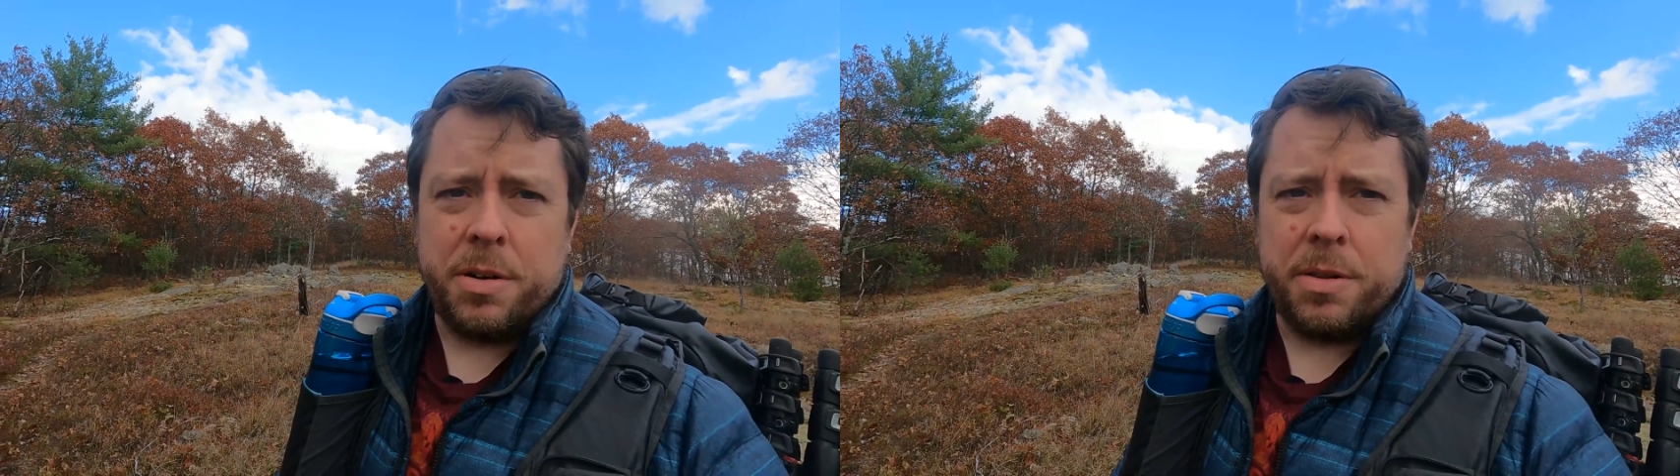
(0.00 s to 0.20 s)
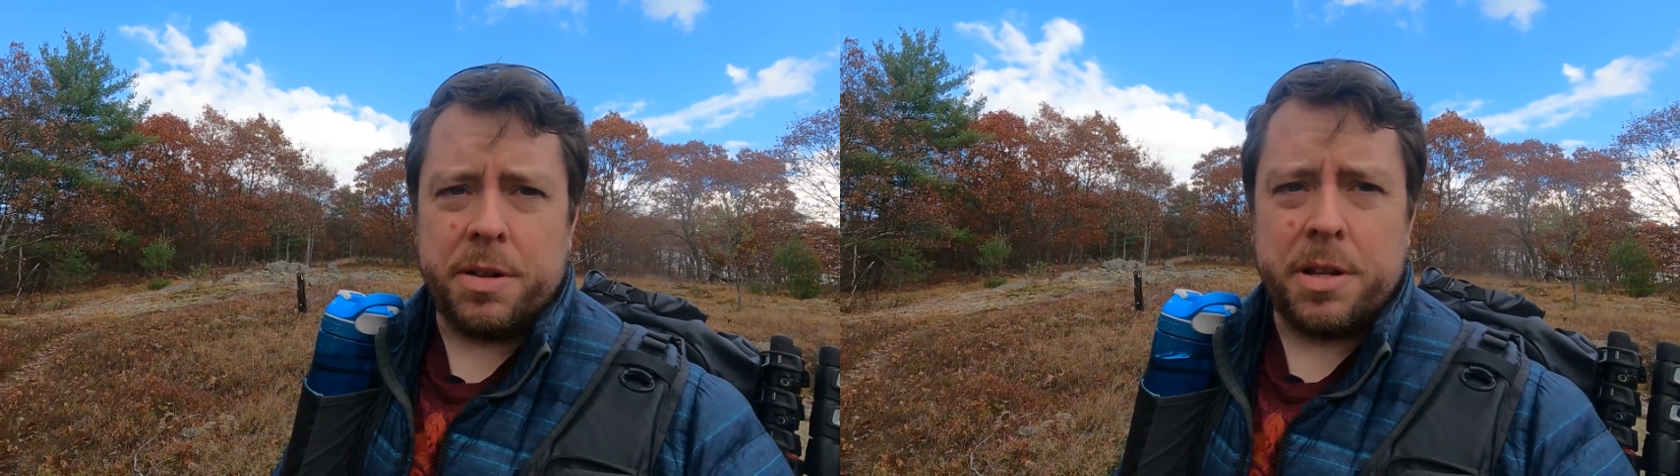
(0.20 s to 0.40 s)

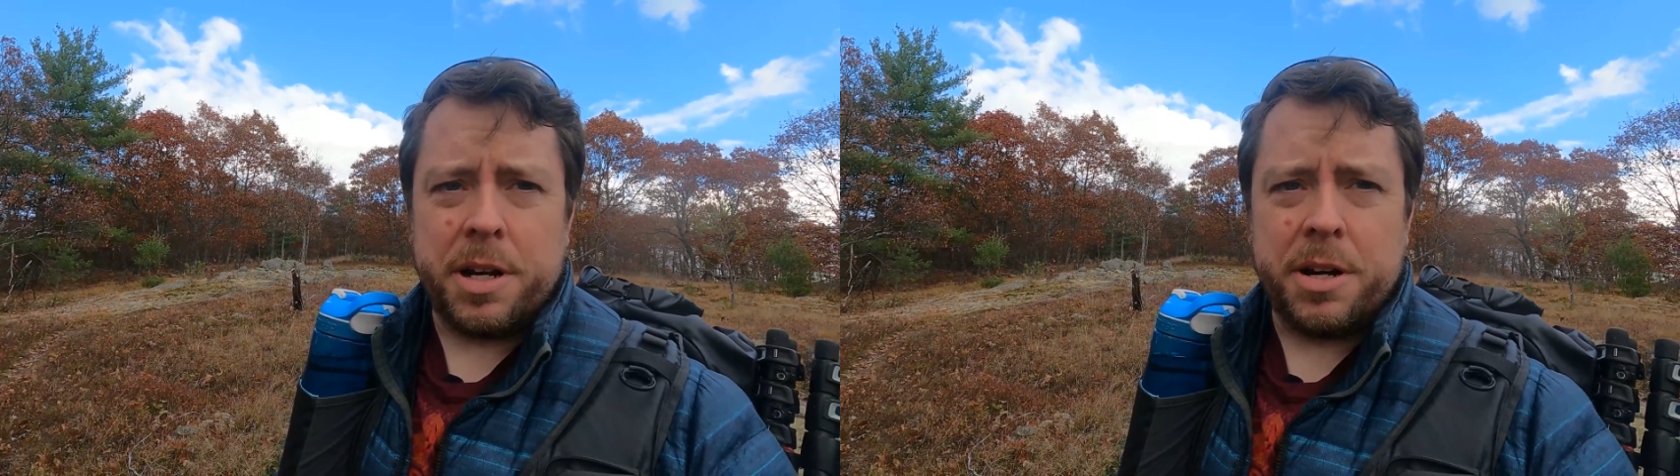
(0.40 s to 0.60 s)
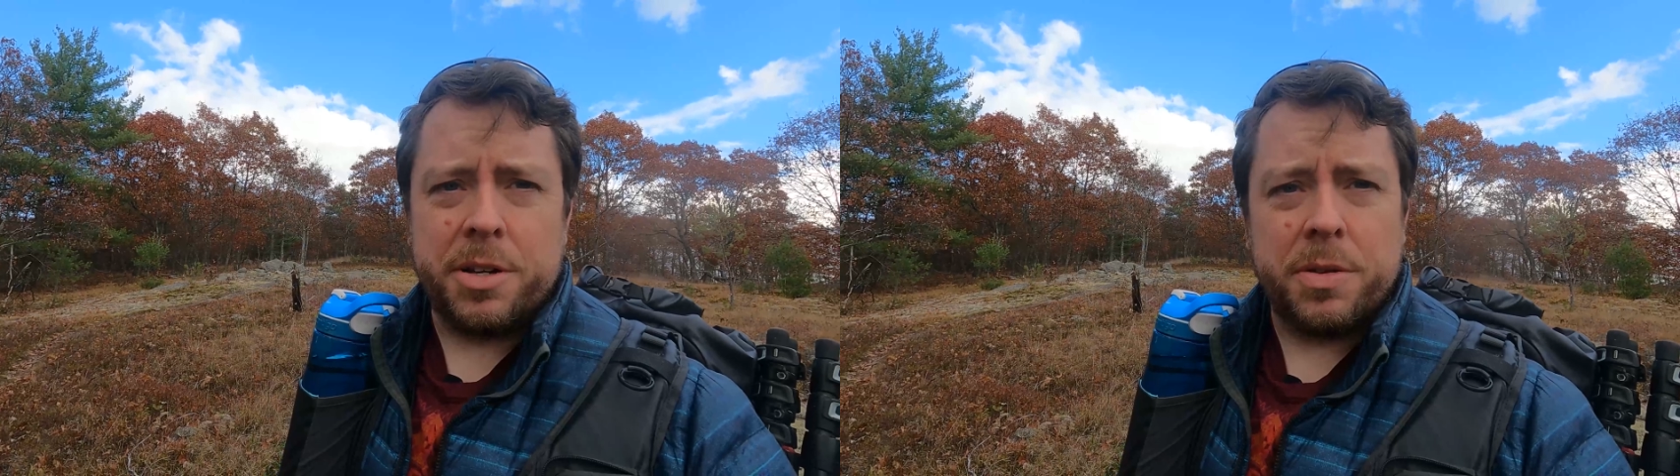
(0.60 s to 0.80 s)
early in the
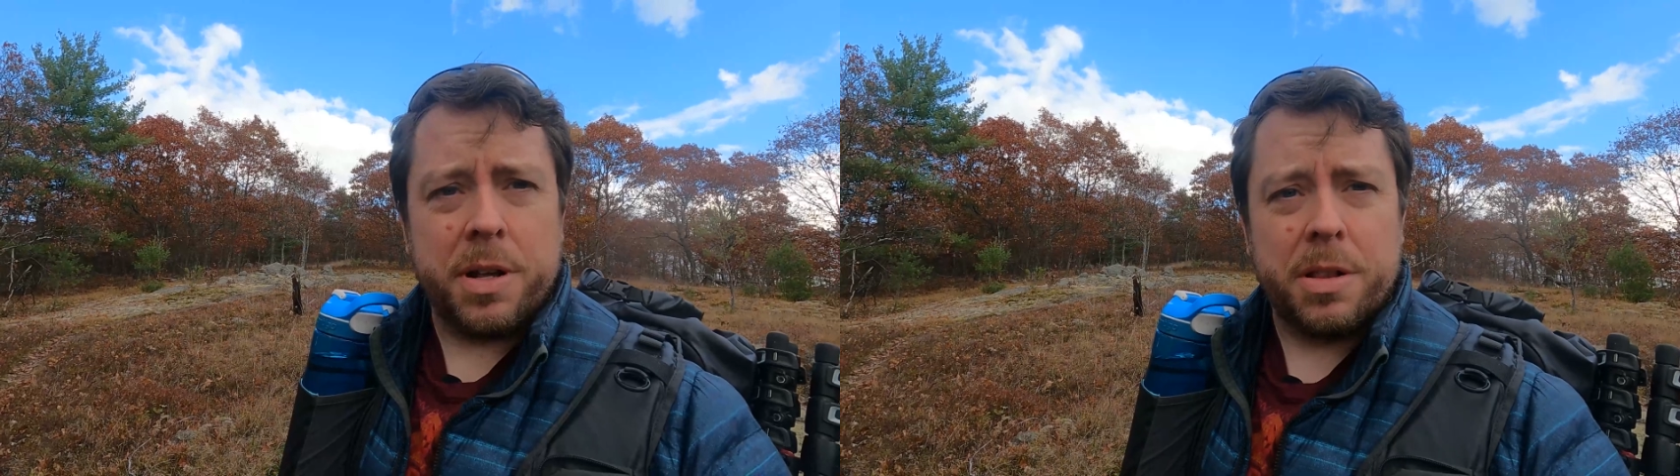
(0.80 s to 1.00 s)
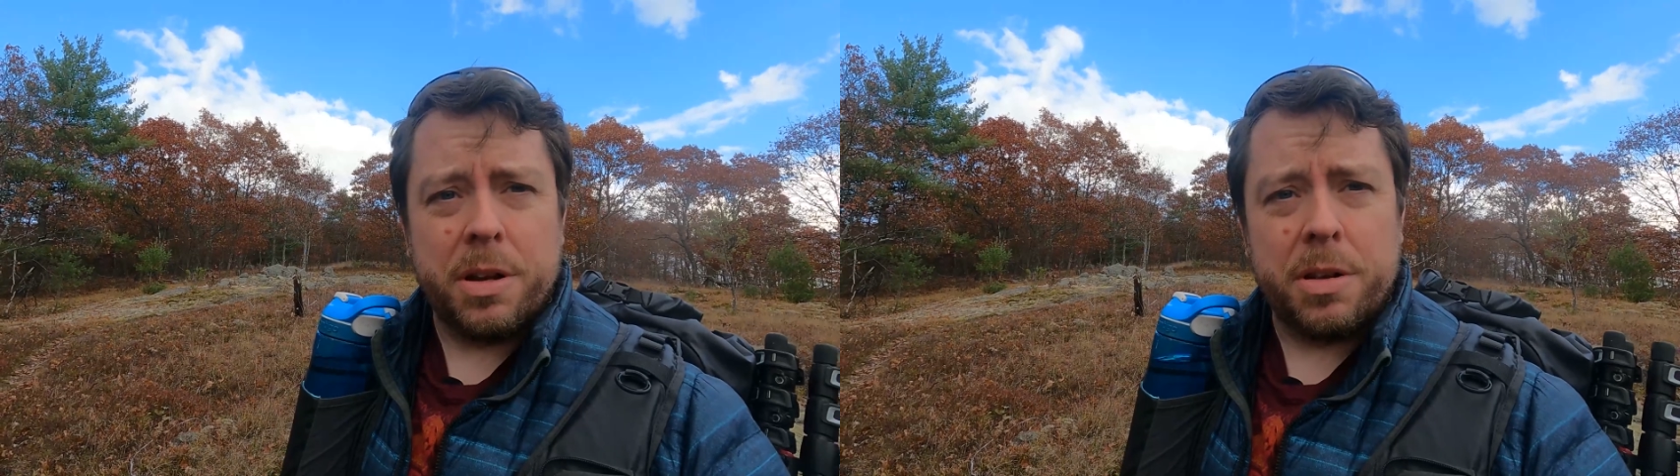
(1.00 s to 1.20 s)
year
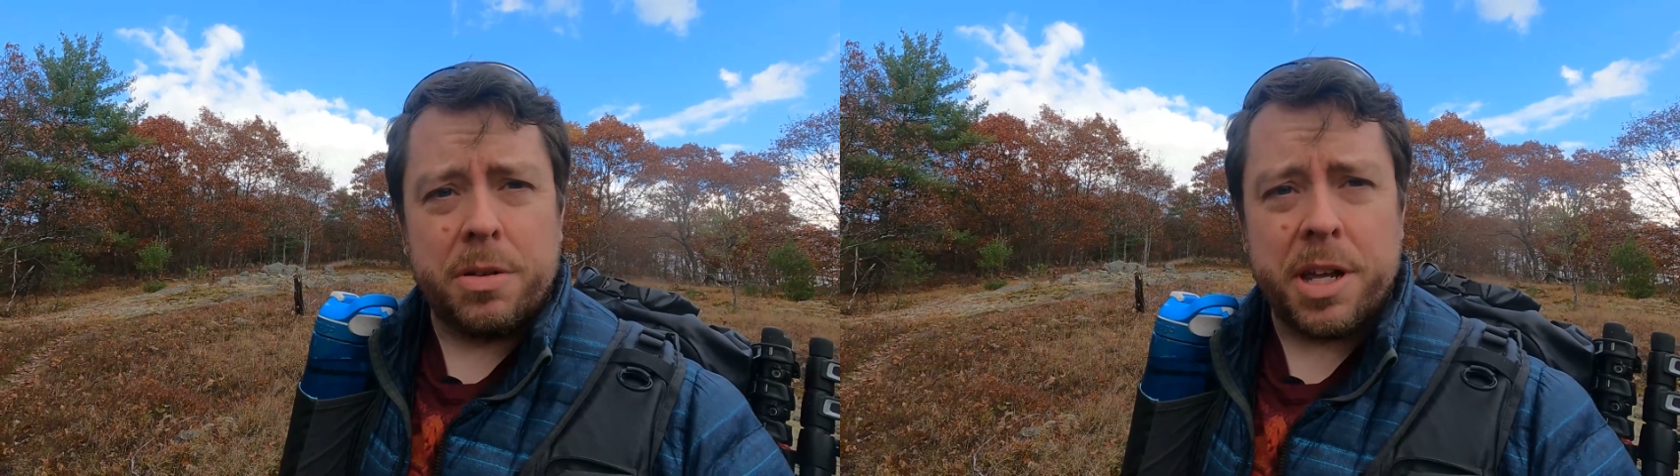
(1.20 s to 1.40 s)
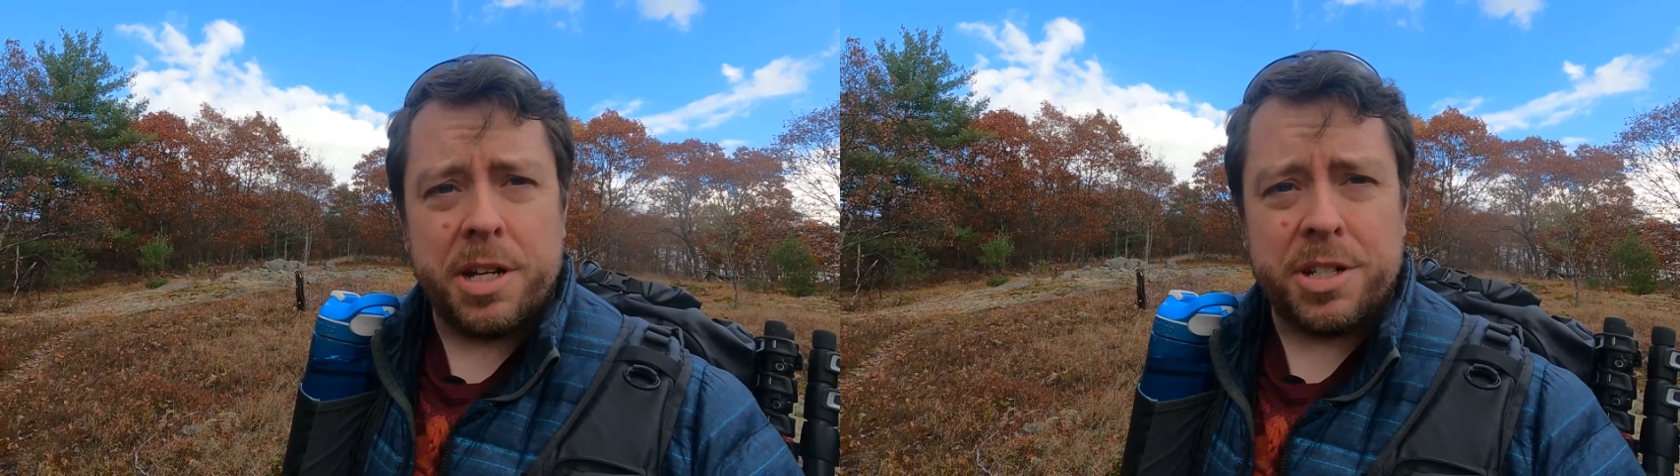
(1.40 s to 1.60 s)
doing a little
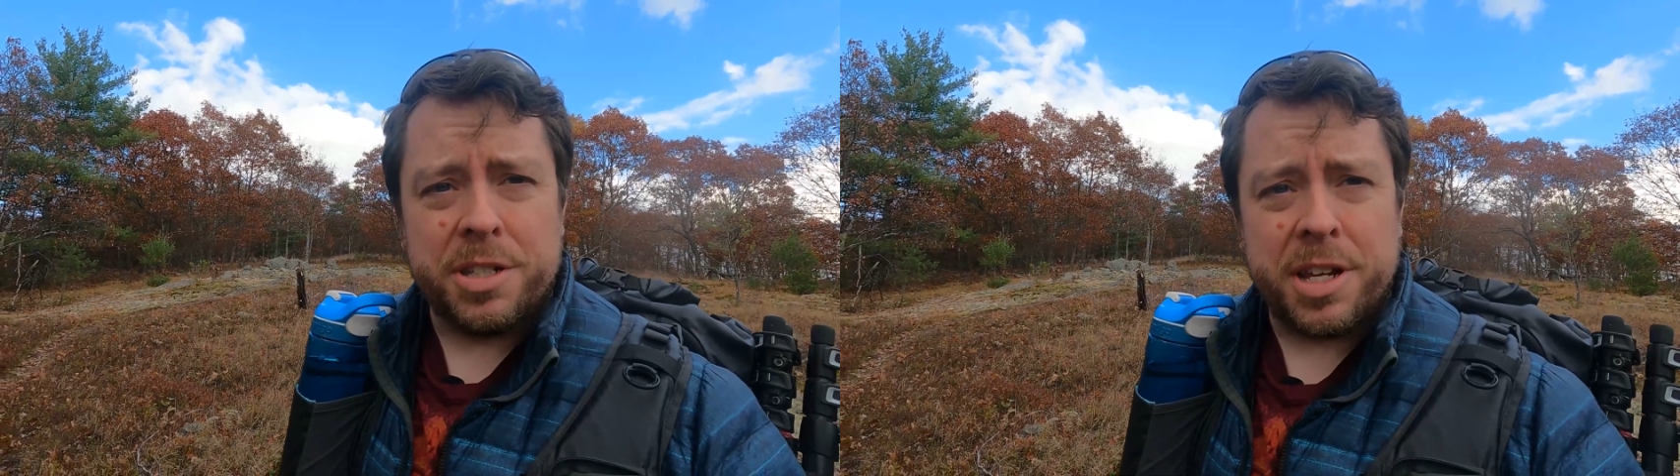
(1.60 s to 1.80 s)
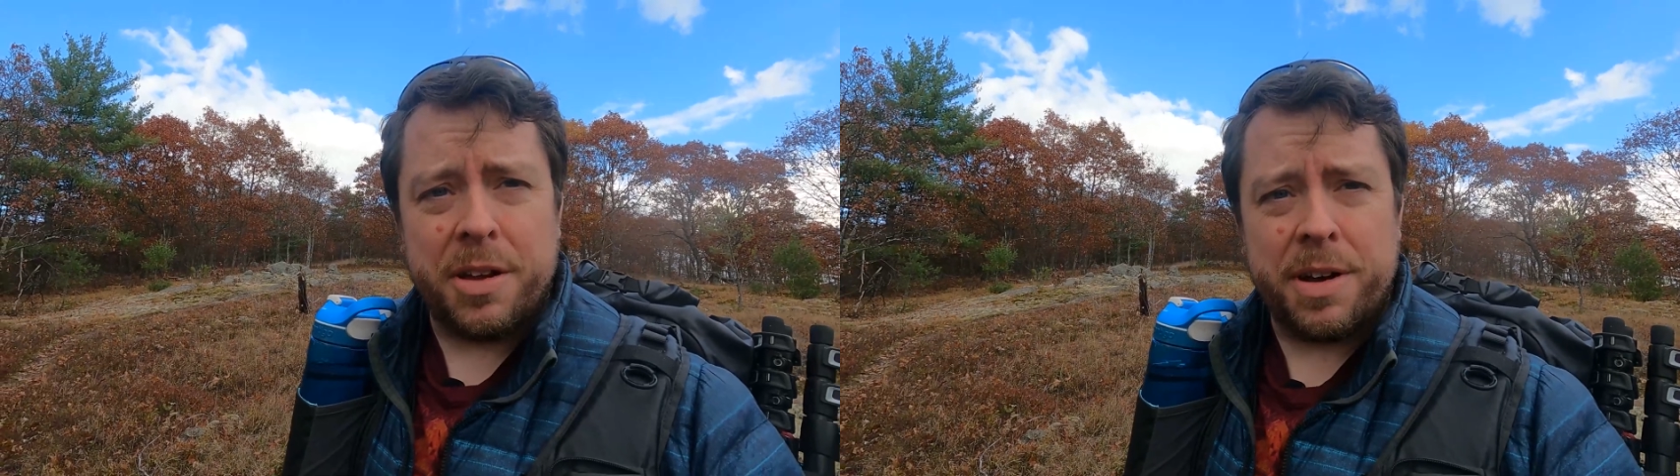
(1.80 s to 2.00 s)
location
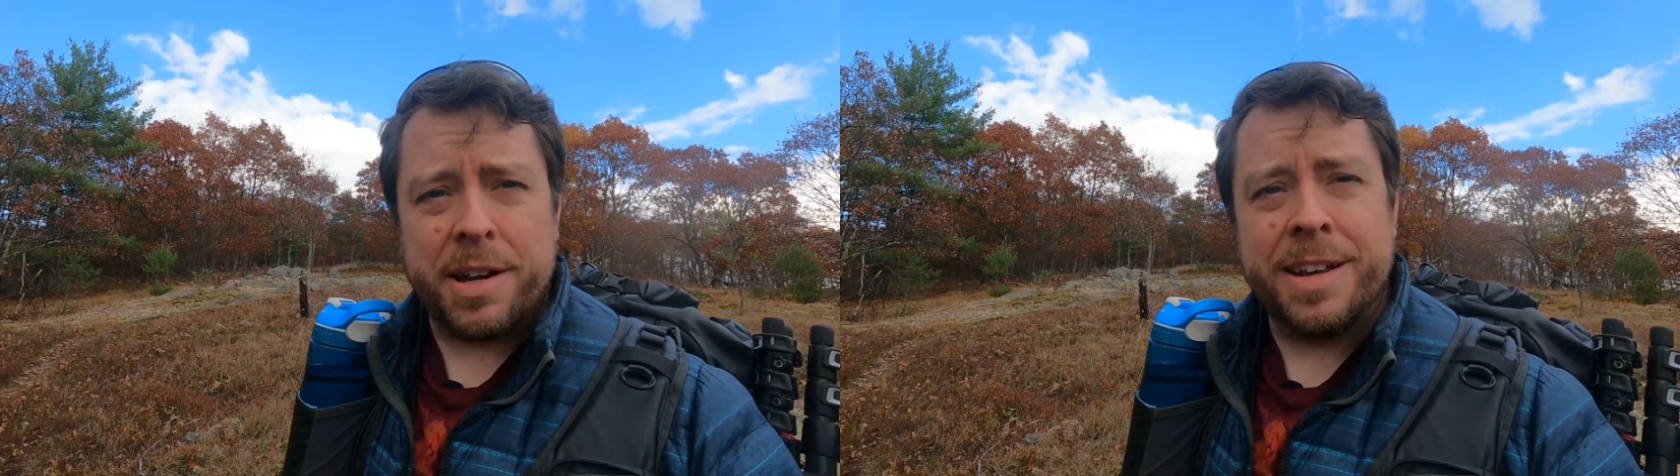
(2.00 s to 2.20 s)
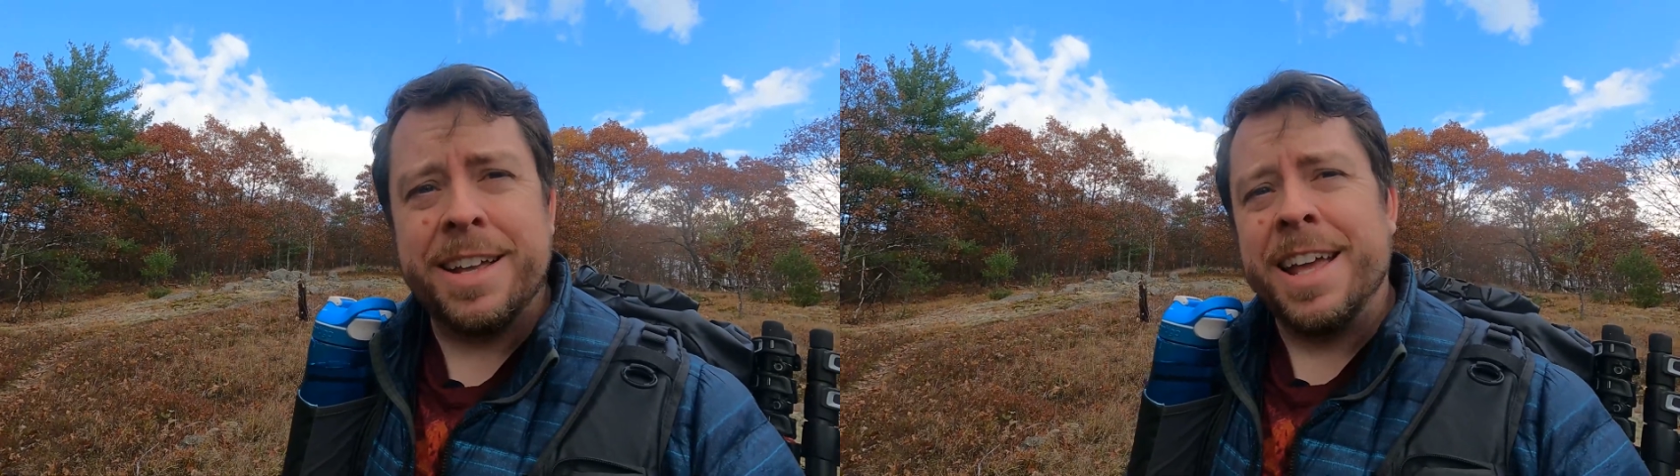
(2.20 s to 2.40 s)

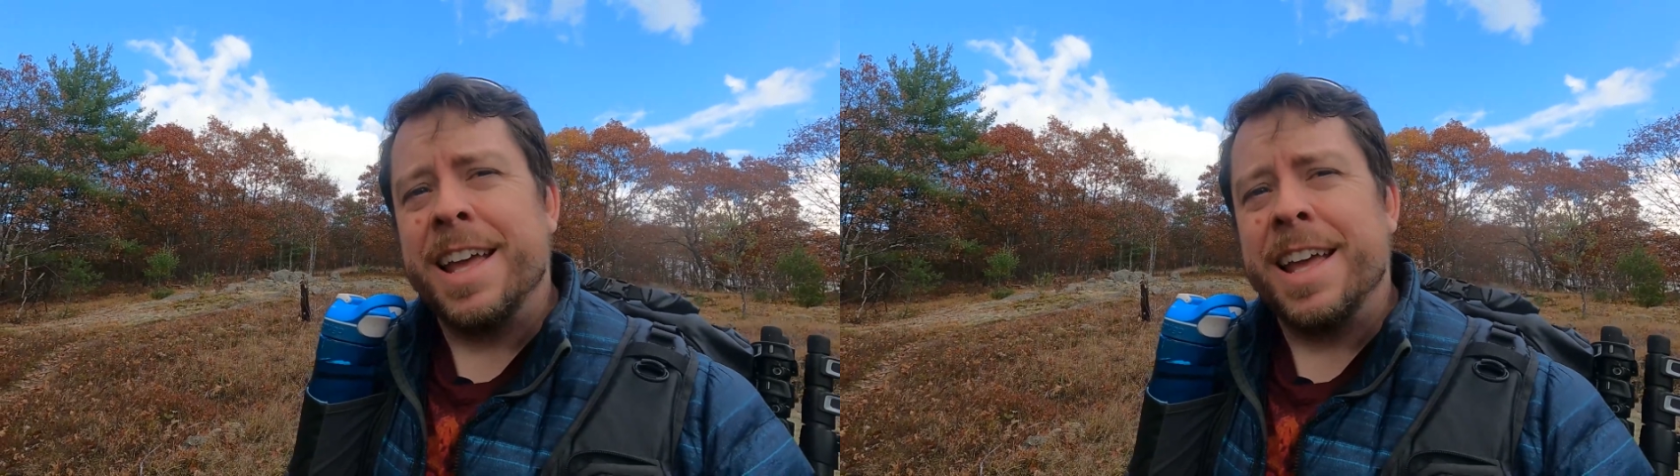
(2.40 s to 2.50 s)
scouting